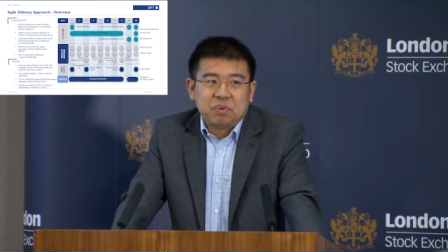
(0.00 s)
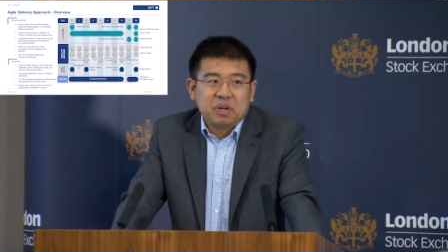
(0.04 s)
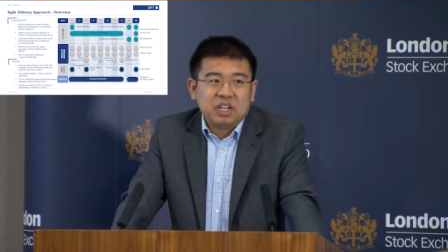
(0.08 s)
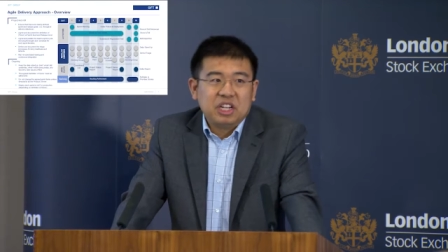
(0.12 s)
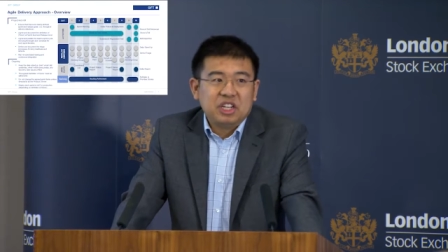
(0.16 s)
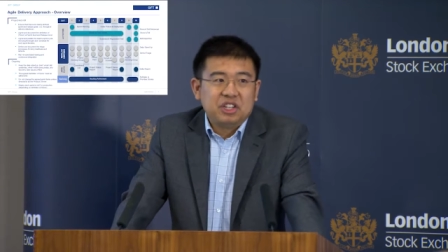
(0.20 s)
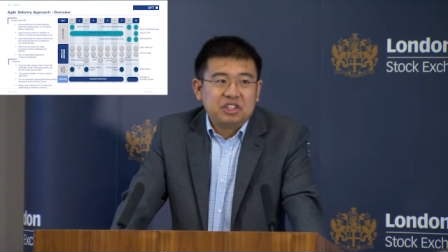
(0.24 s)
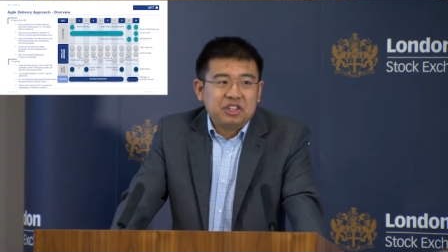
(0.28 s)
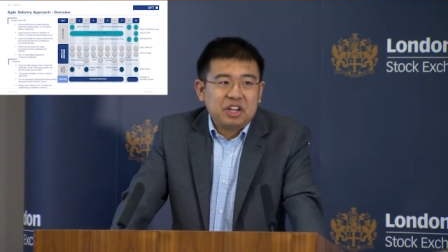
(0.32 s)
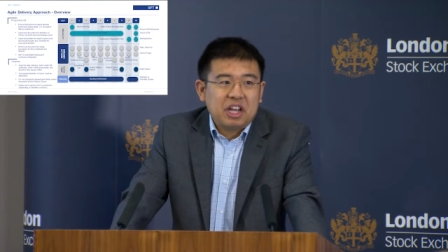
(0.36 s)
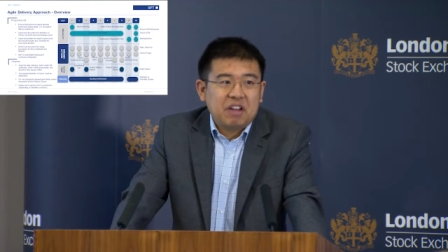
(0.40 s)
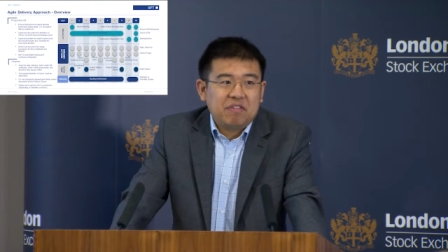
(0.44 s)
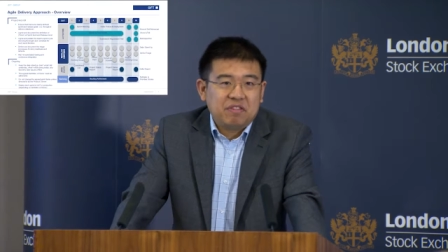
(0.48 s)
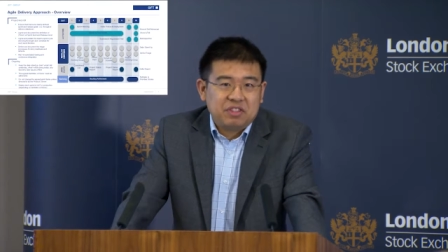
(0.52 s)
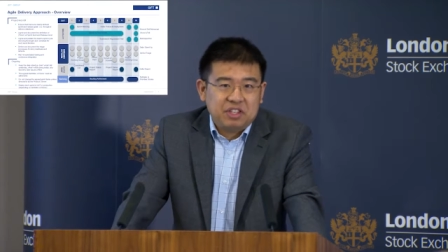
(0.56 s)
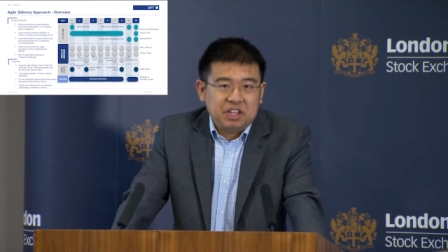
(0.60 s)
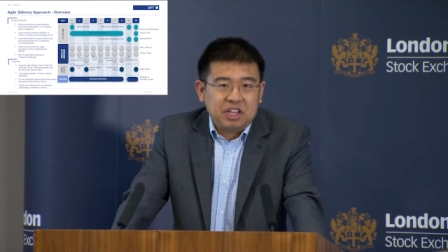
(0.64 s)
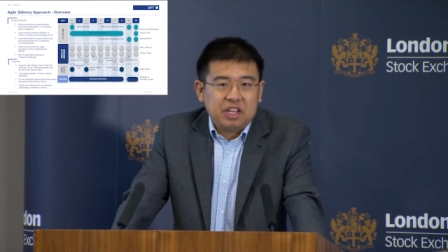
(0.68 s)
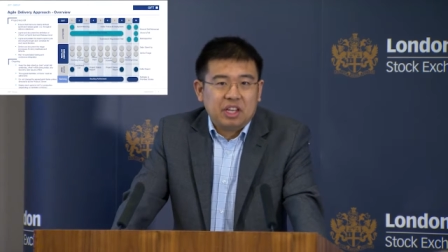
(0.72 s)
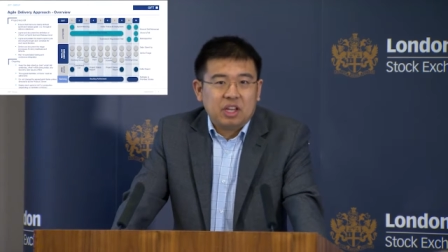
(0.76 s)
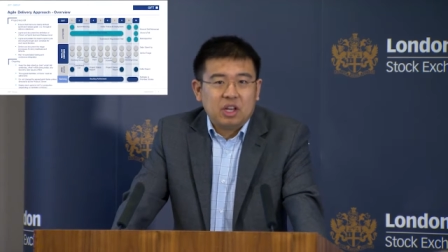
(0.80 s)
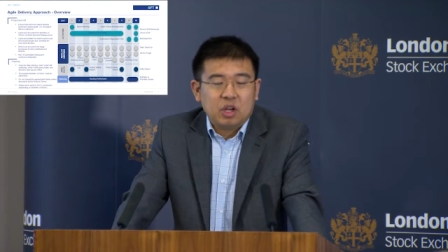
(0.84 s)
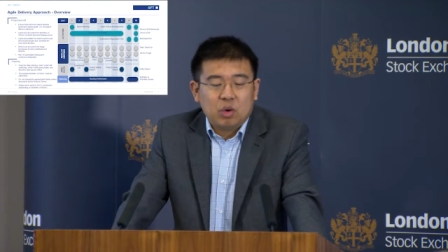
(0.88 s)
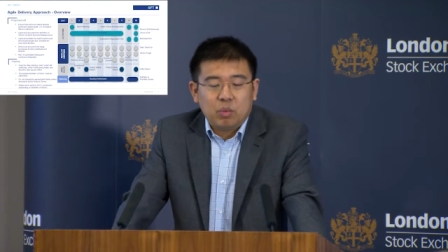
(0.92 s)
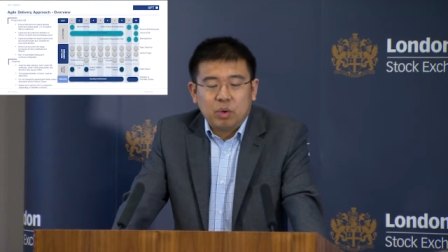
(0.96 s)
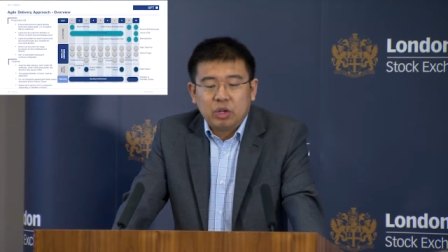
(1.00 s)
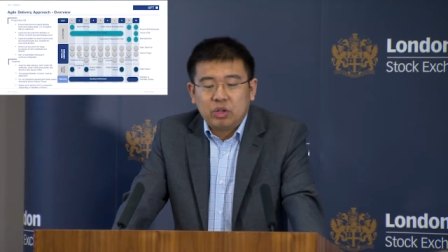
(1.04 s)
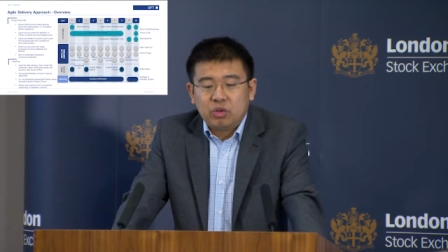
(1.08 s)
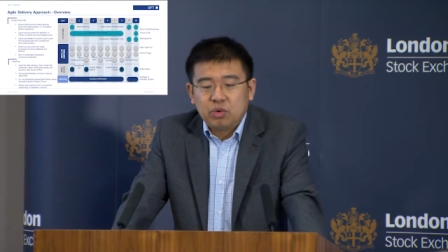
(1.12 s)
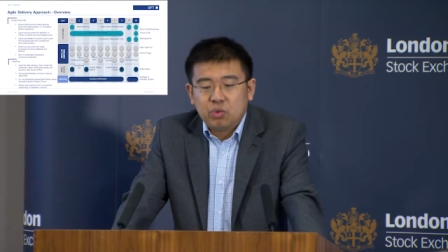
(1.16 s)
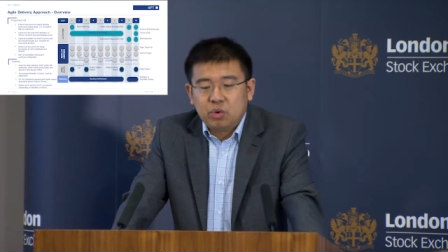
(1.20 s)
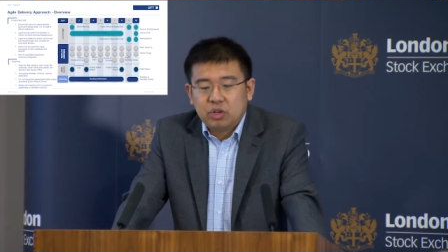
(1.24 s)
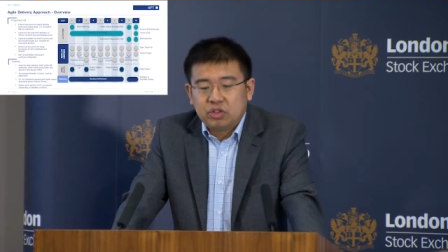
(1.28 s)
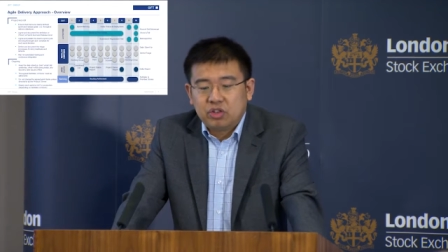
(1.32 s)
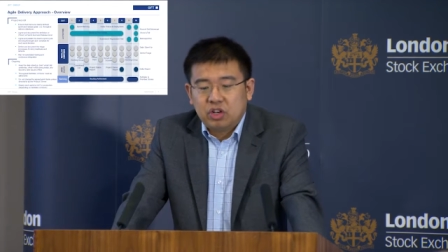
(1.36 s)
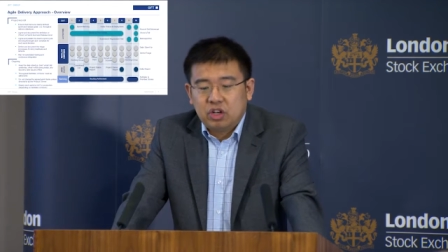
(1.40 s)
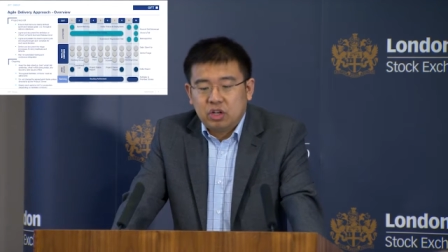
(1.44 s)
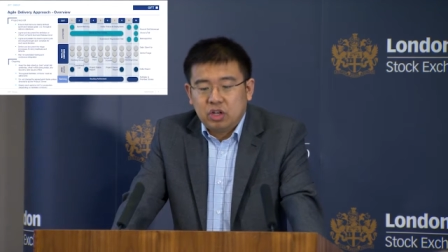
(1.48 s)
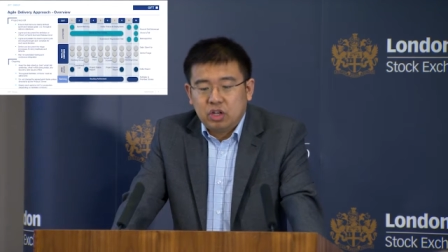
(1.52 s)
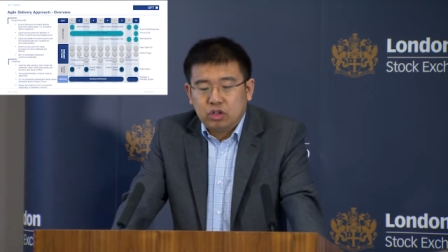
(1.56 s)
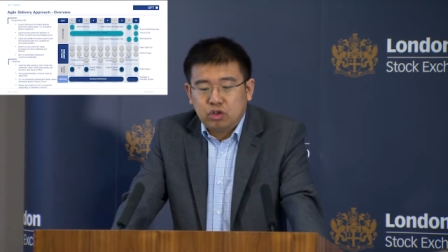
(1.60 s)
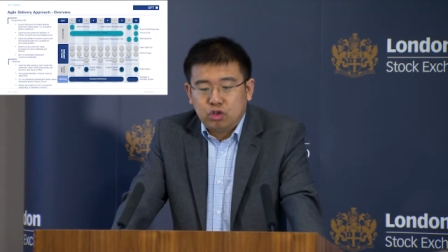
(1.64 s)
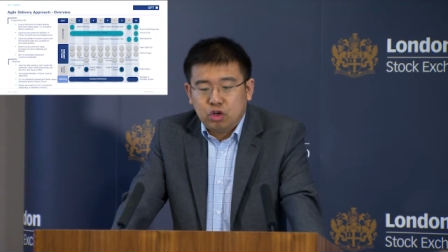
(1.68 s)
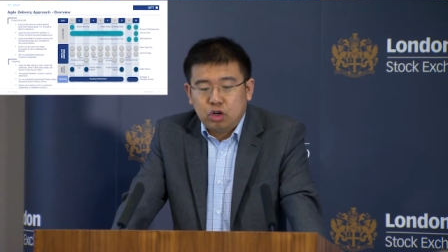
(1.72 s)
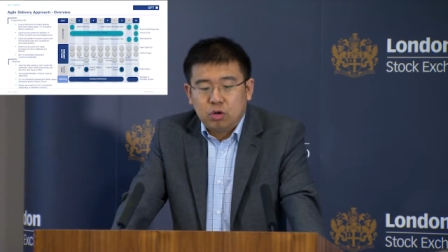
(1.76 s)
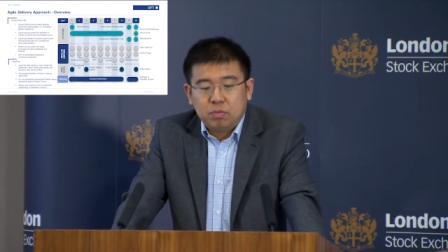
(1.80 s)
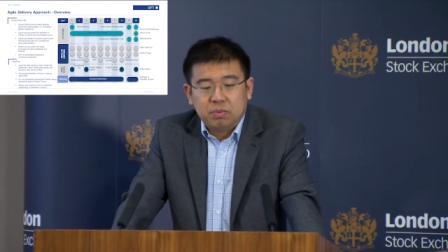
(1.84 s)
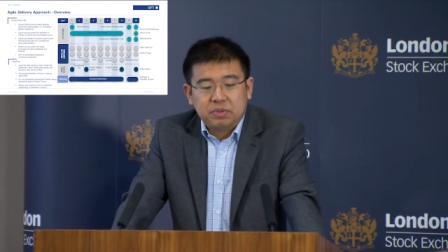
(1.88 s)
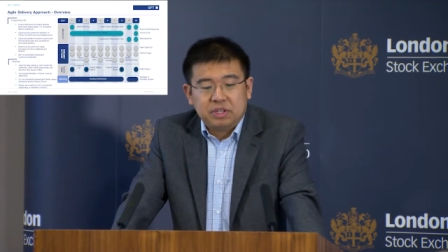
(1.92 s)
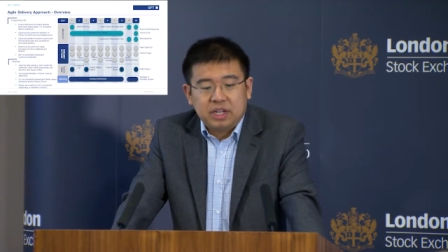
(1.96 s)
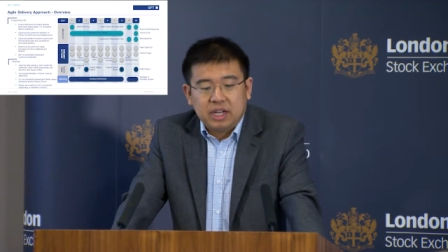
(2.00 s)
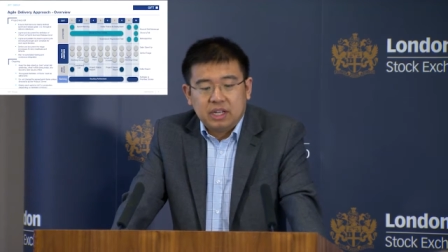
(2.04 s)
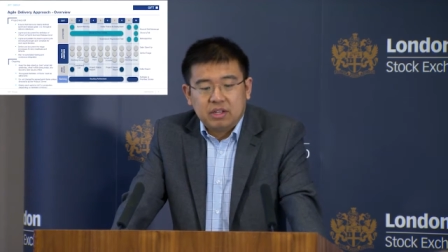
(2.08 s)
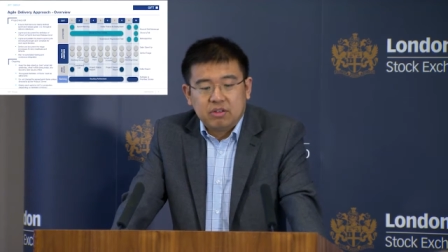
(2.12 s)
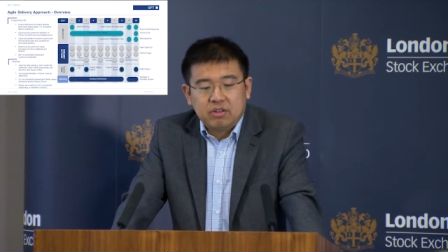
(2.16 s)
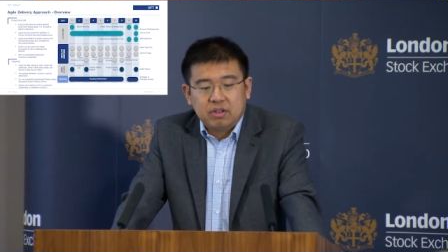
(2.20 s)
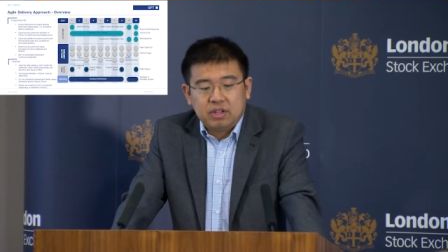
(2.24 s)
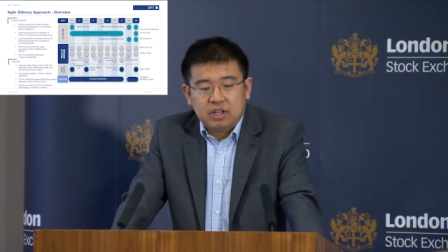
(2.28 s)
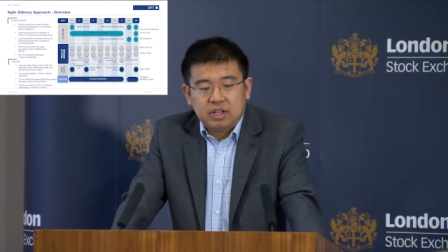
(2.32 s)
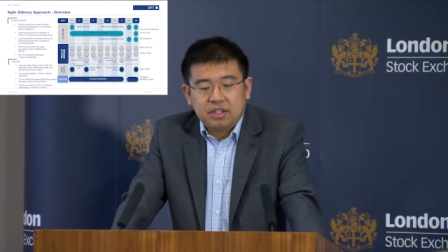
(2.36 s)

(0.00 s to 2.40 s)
But in G F T, we do ad adopt and,